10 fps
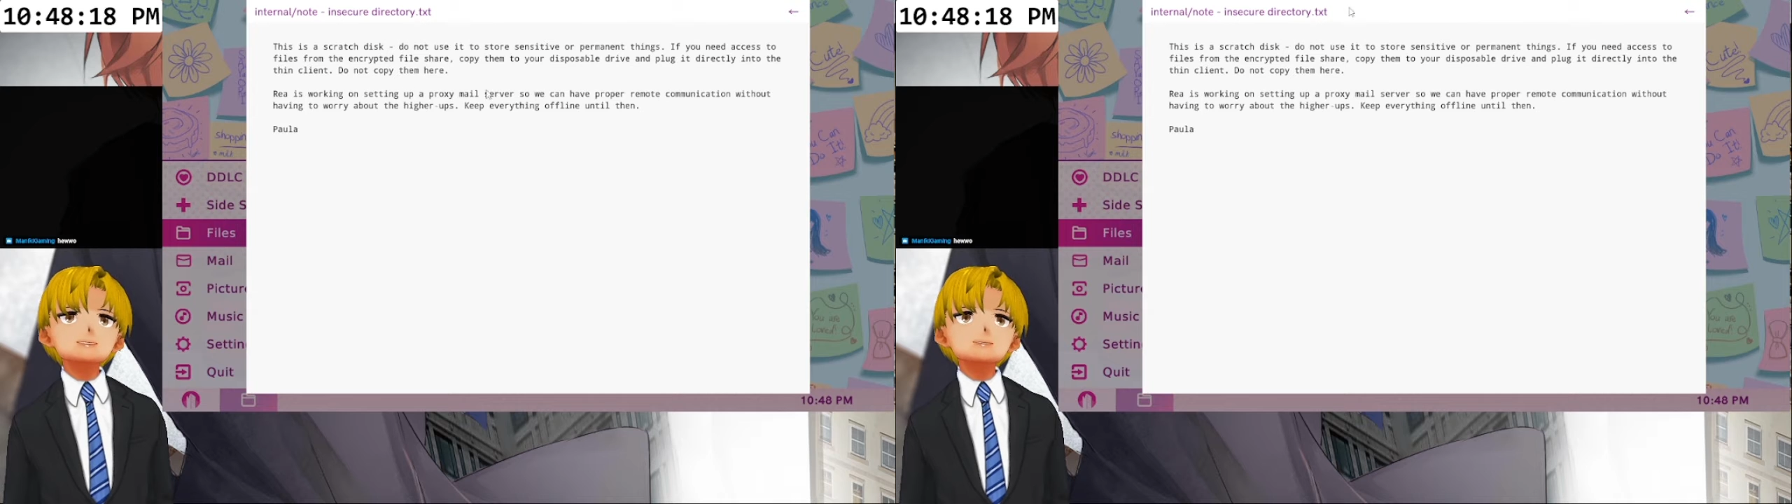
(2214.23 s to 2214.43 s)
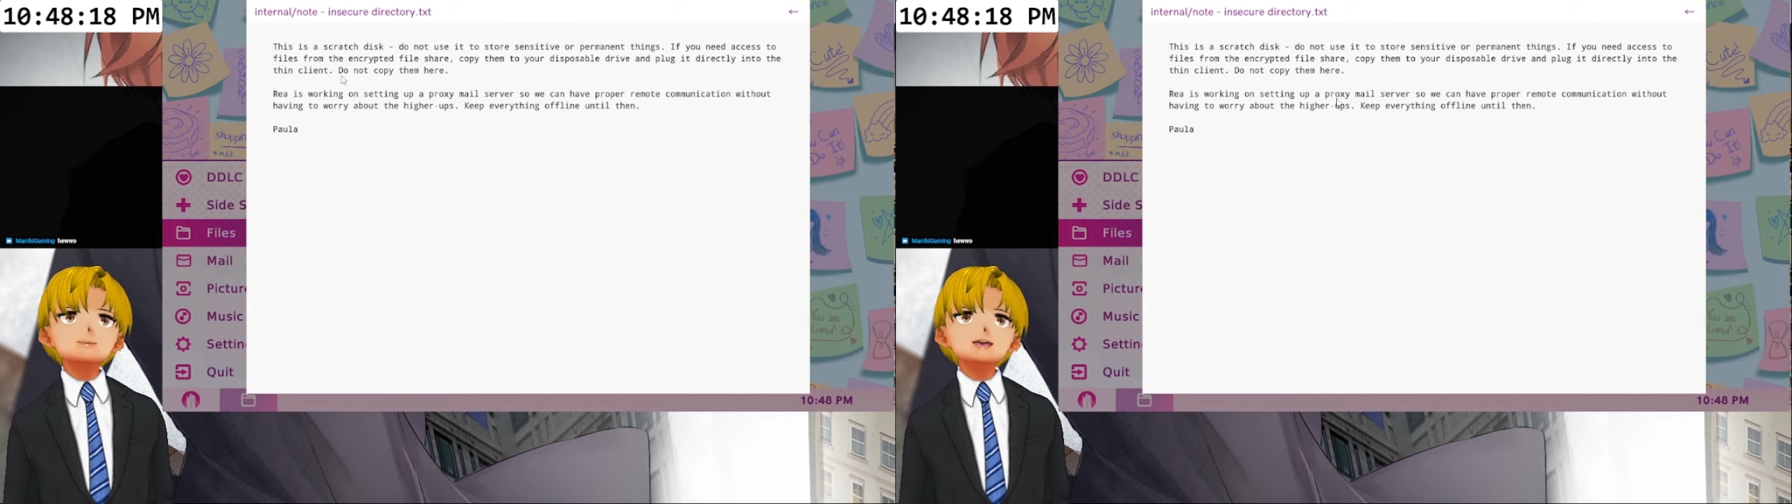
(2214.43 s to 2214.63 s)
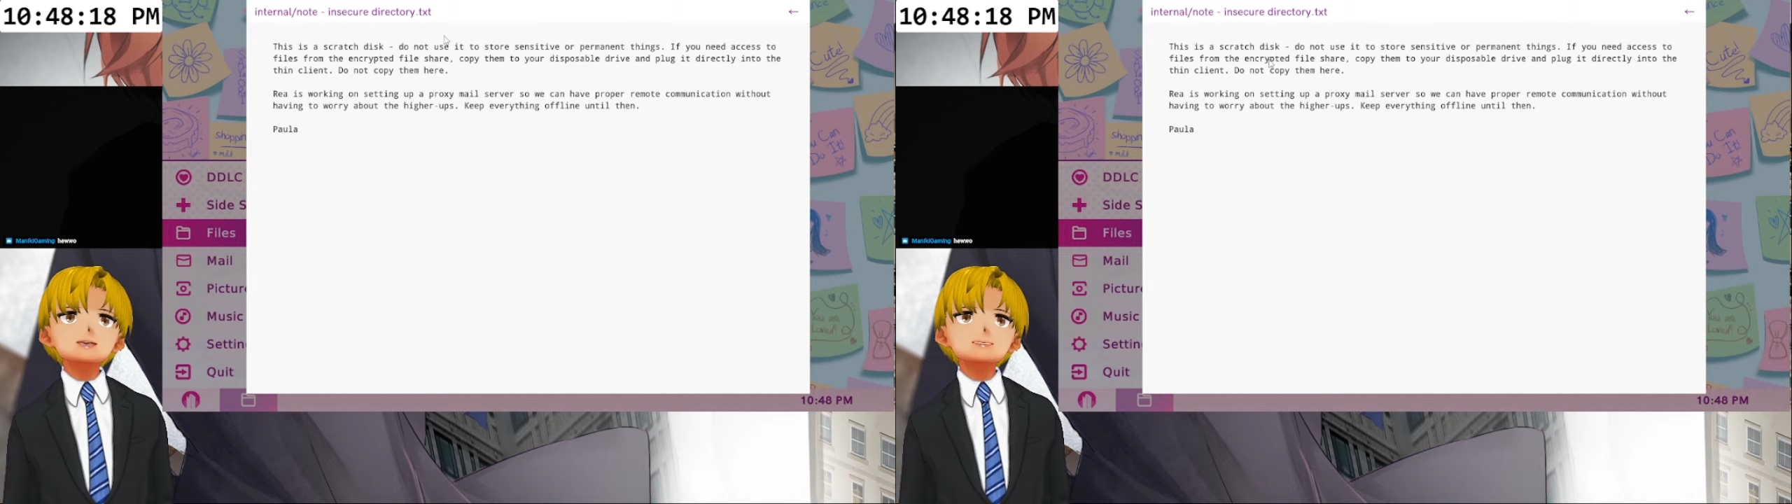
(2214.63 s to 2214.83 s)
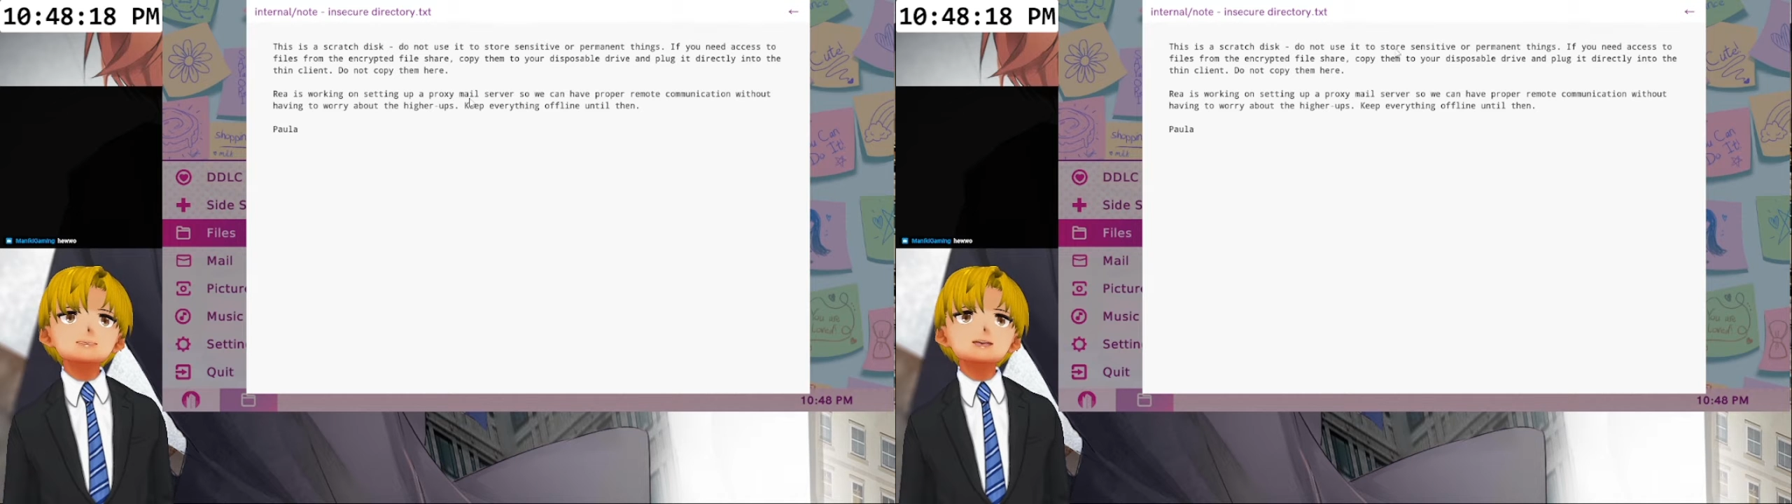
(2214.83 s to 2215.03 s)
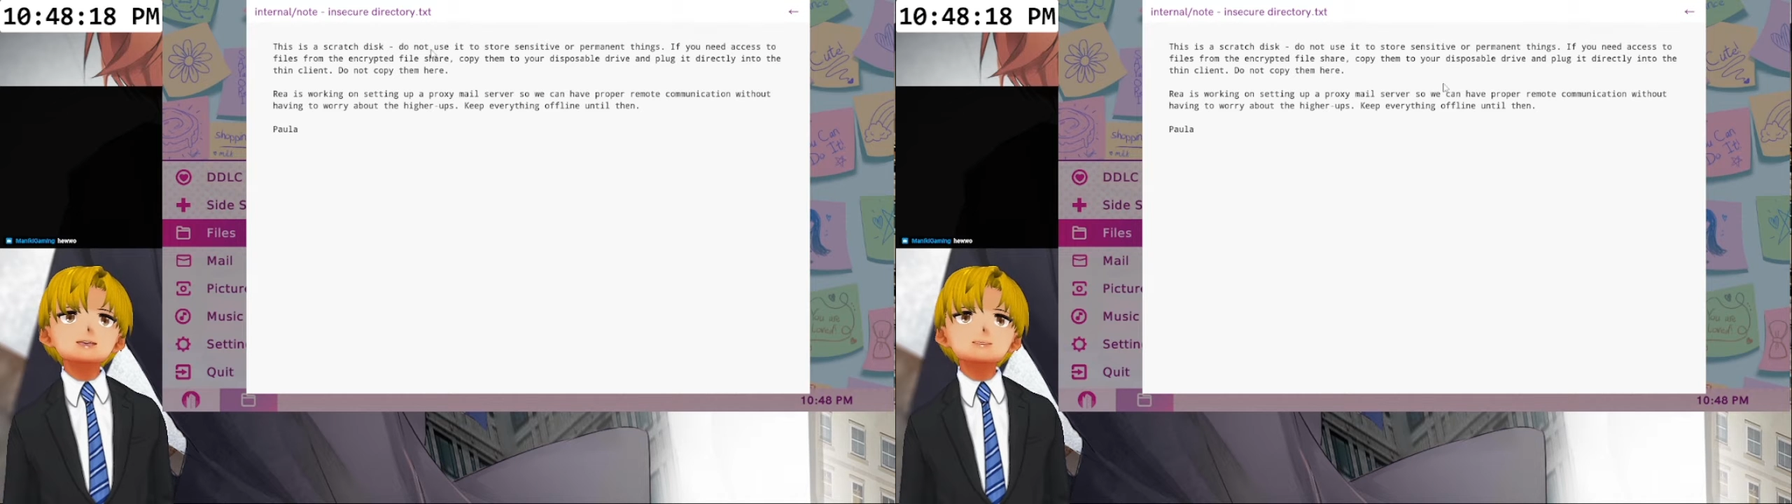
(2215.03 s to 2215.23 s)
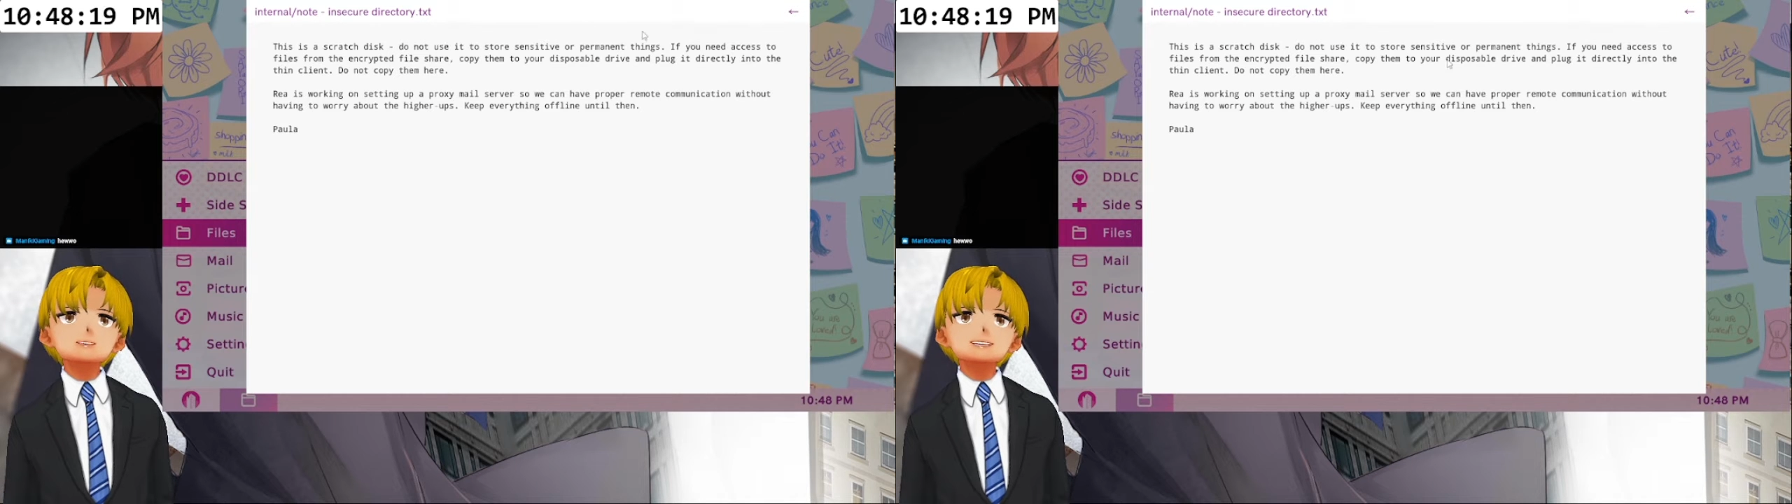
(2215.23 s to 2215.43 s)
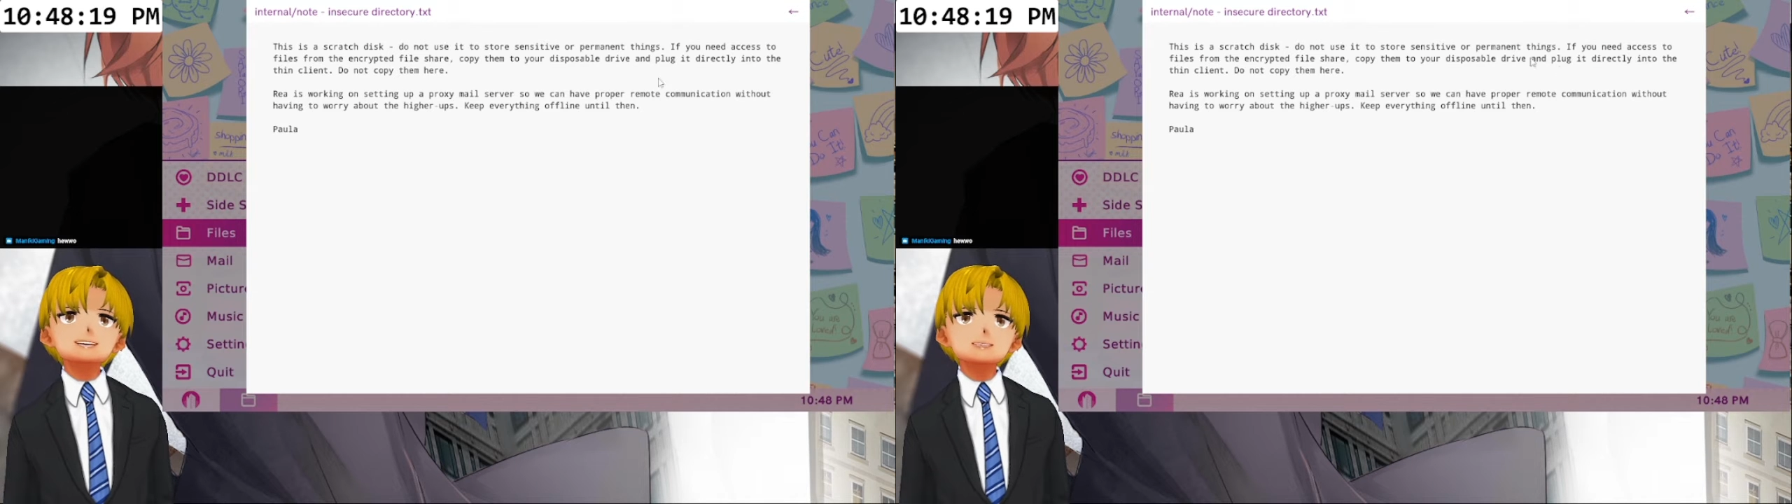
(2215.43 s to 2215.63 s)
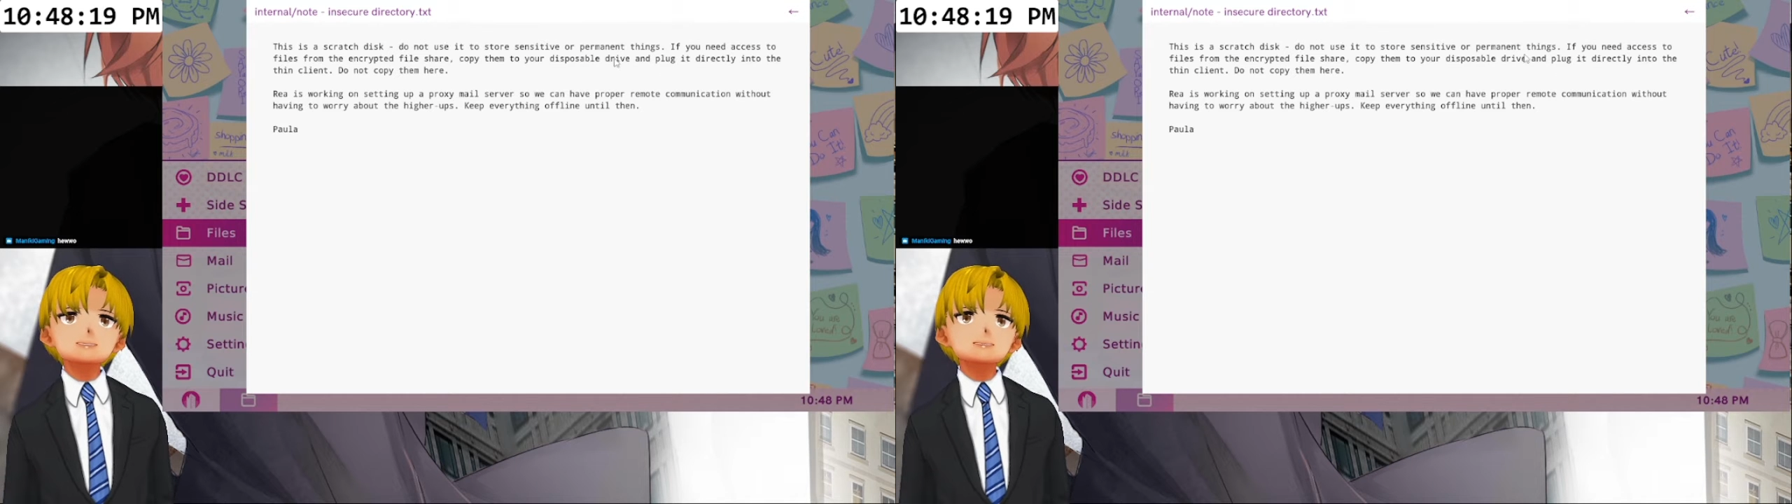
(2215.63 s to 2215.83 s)
Just talking about the Twitter
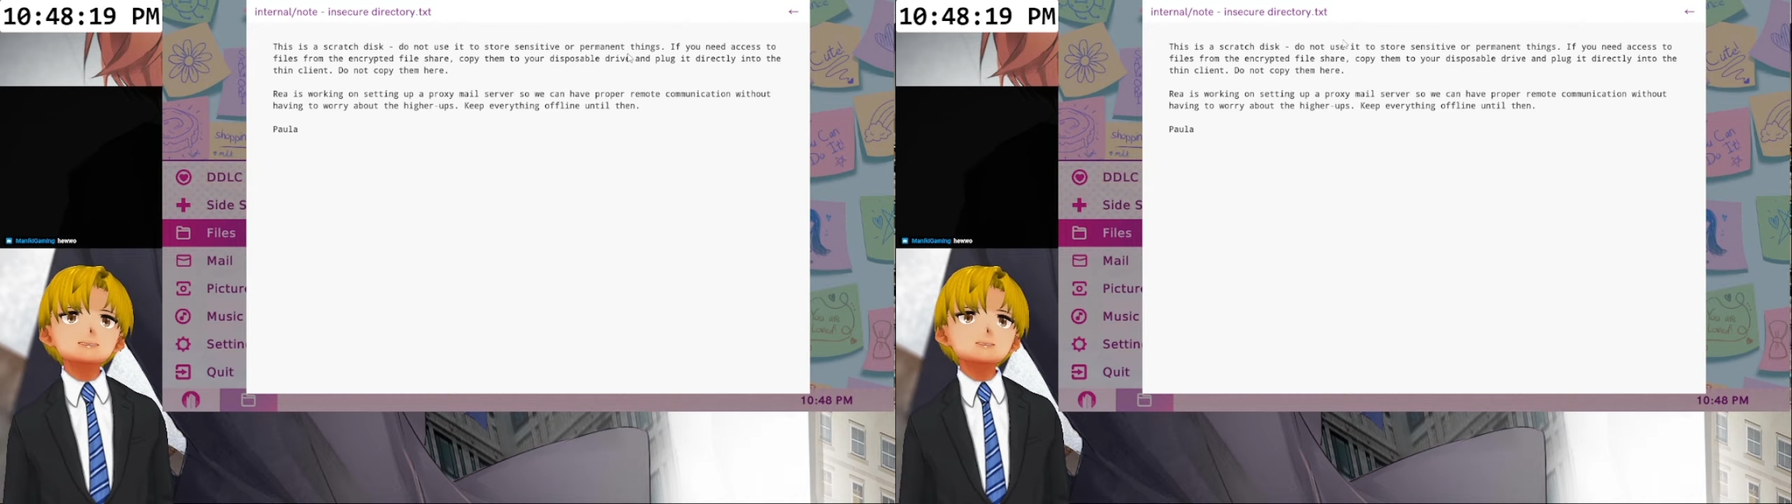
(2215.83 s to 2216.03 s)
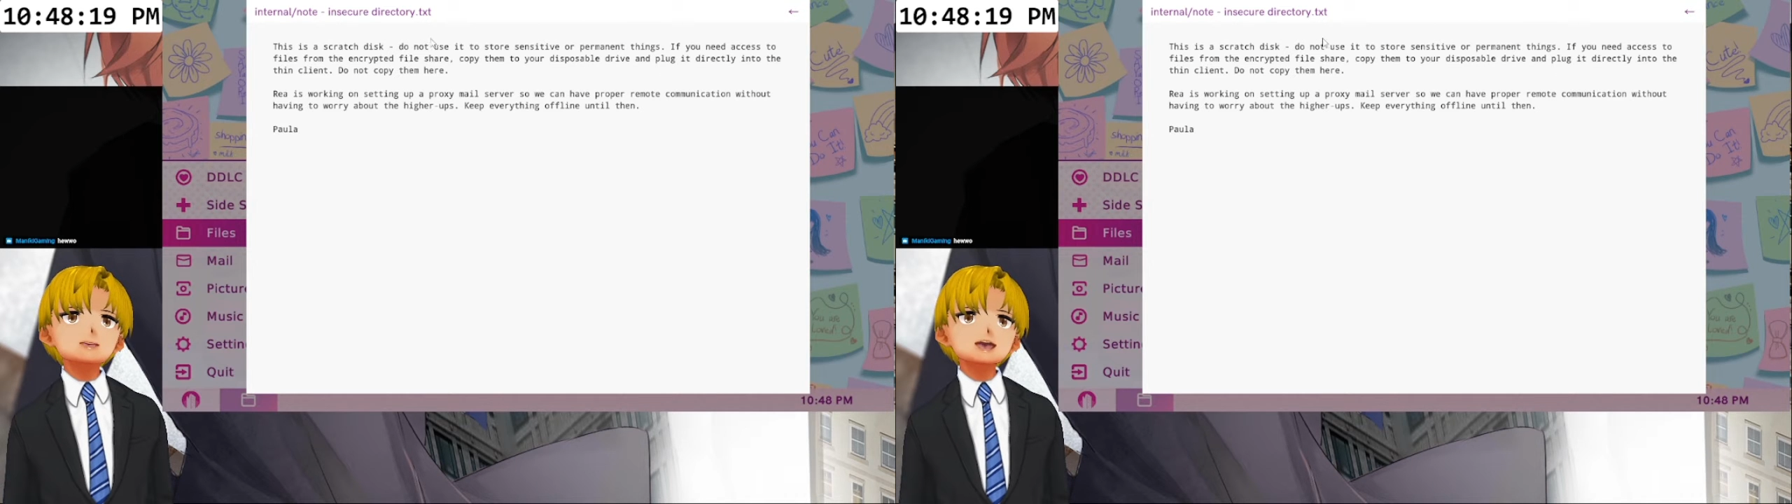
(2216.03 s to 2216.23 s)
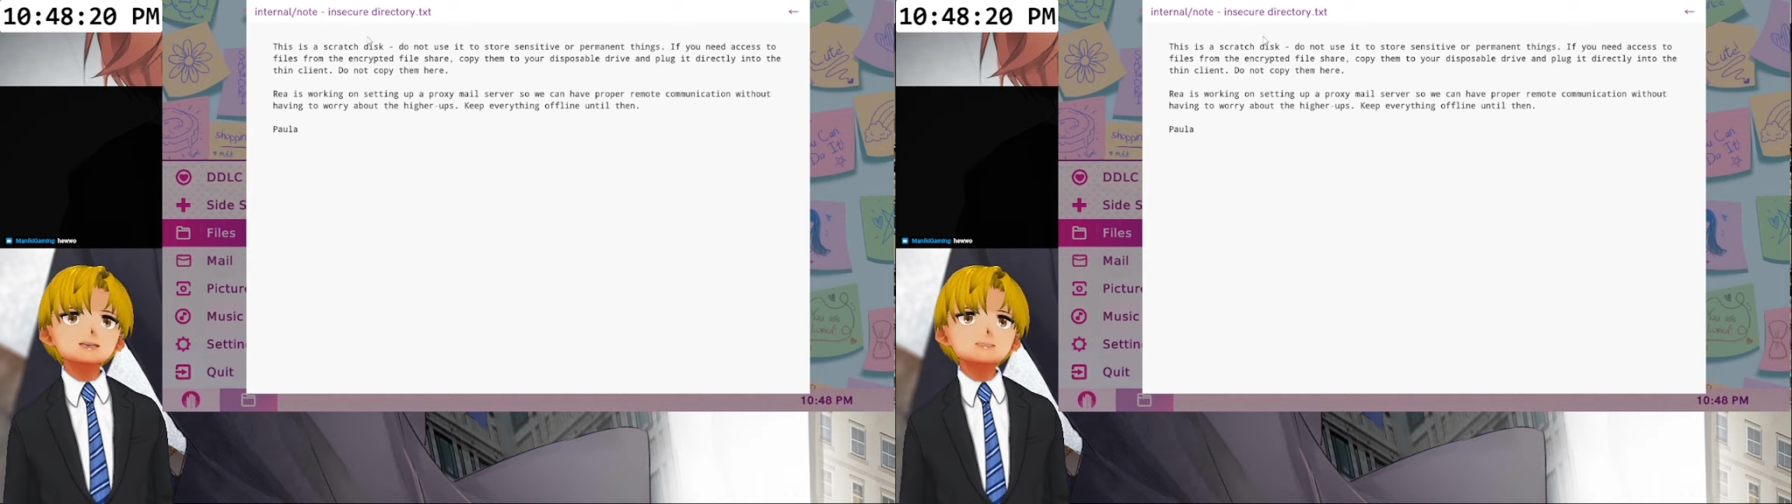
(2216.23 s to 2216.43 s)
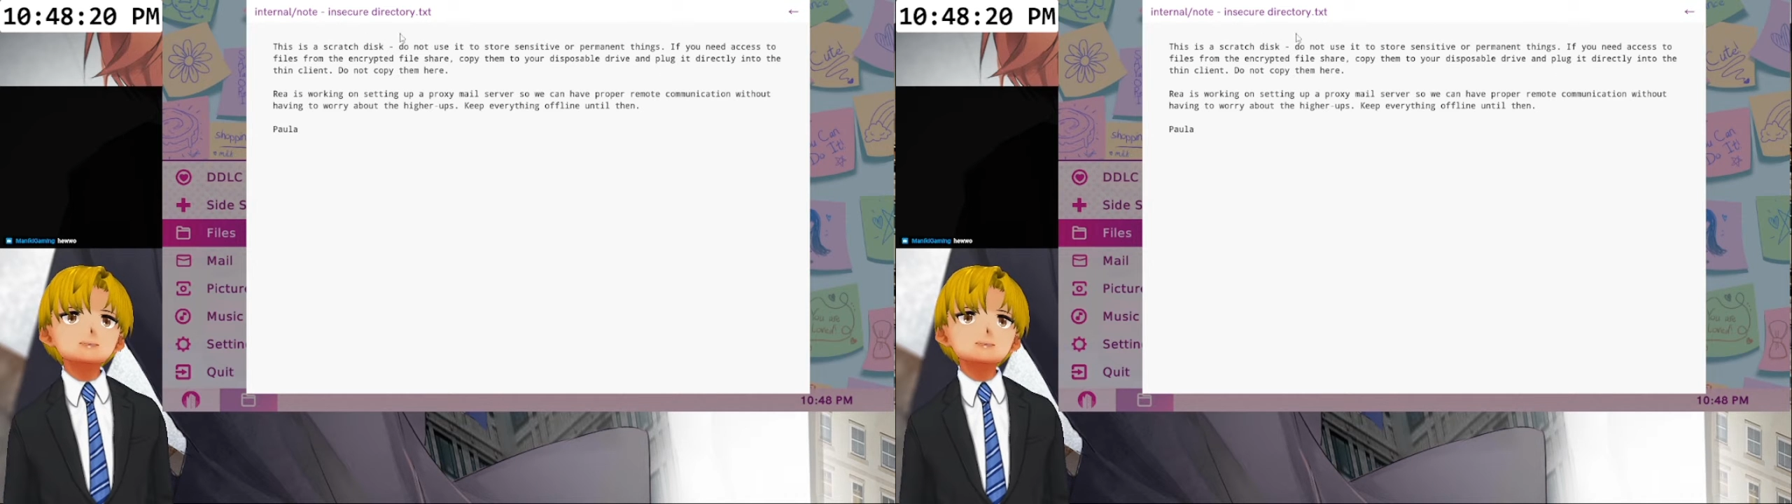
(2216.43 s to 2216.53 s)
access as well.